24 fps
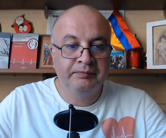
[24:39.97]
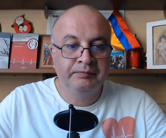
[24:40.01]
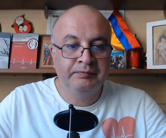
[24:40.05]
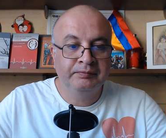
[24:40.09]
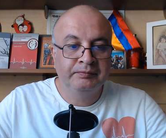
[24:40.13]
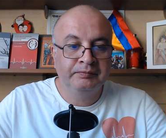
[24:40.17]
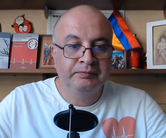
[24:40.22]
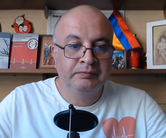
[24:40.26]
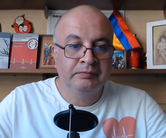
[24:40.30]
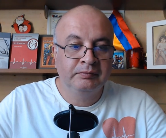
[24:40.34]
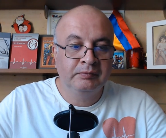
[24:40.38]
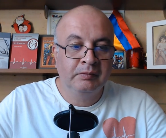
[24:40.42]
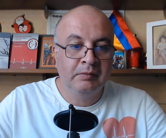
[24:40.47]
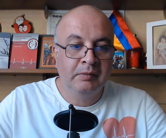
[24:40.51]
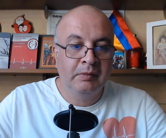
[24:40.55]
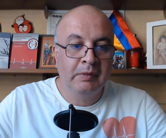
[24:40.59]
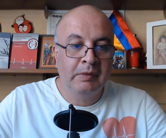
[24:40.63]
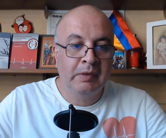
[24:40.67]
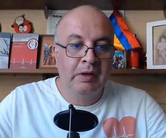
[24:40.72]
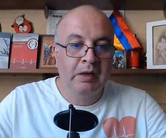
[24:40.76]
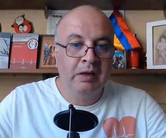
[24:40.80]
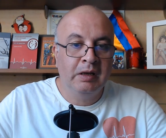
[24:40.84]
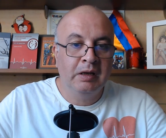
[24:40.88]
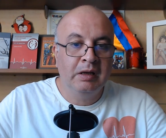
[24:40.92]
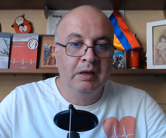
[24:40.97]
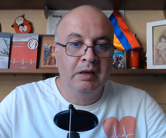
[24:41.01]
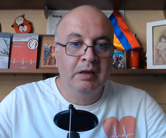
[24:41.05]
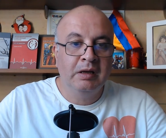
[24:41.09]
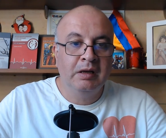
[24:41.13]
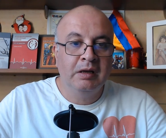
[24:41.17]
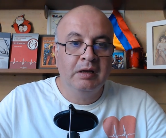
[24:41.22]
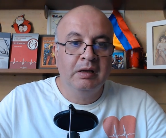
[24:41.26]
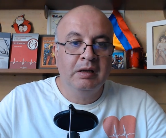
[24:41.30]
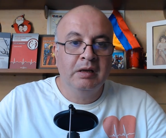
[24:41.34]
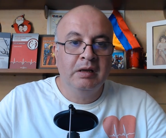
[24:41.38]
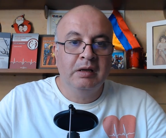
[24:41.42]

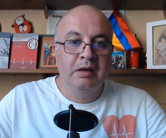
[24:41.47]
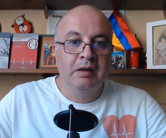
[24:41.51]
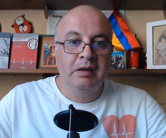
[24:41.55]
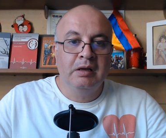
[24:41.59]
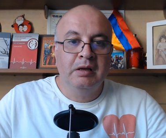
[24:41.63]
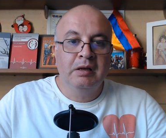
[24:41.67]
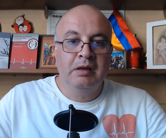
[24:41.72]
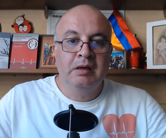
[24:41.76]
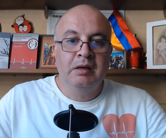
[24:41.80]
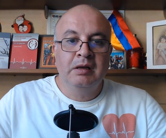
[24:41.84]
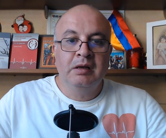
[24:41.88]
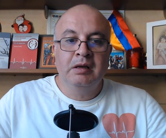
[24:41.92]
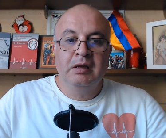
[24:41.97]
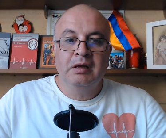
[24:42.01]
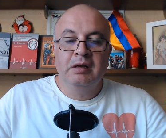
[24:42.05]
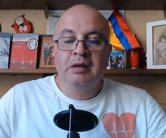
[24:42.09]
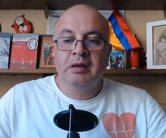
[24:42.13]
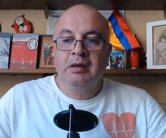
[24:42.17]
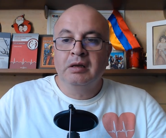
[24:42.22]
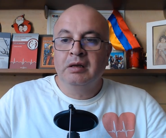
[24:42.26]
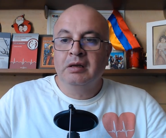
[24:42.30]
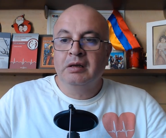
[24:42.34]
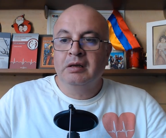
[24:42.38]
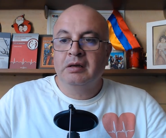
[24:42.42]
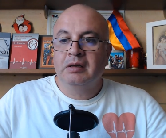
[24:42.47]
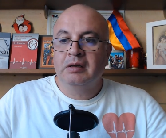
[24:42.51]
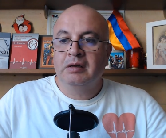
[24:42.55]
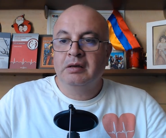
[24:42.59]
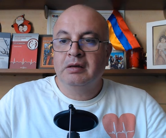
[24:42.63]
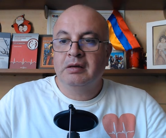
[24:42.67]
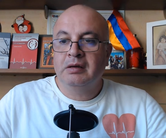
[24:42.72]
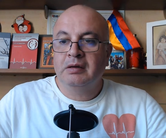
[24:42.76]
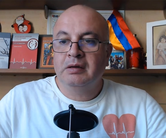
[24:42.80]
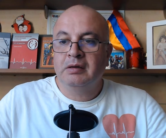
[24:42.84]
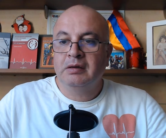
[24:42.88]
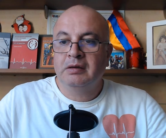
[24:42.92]

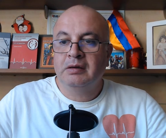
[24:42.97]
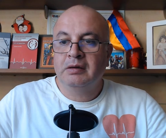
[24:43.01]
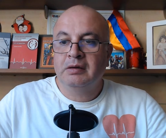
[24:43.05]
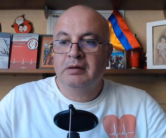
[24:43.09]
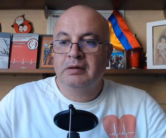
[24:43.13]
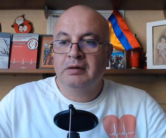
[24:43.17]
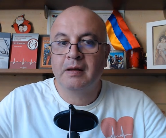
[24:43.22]
Nobody speaks.